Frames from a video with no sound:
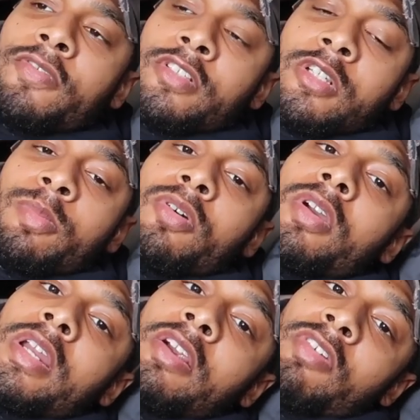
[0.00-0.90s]
for
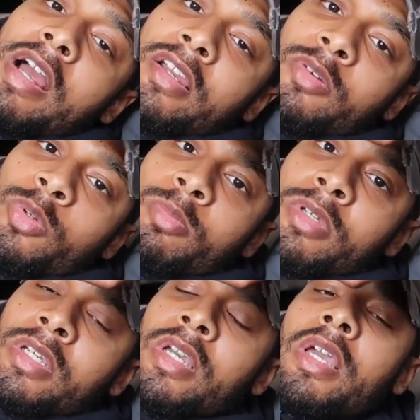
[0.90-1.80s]
supporting and rocking with
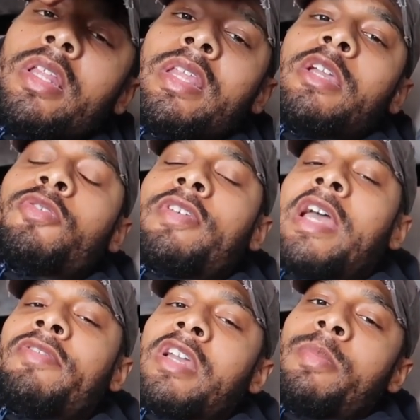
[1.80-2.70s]
me. Thank you for
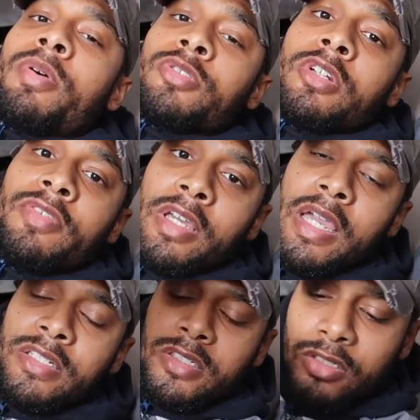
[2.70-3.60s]
having y'all post
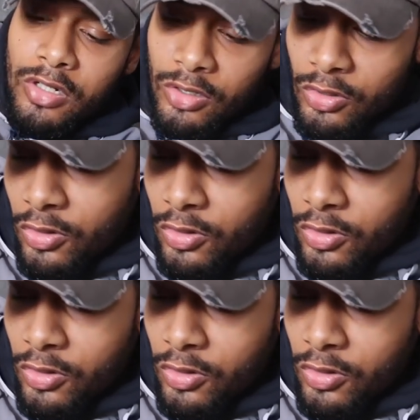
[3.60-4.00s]
notifications turned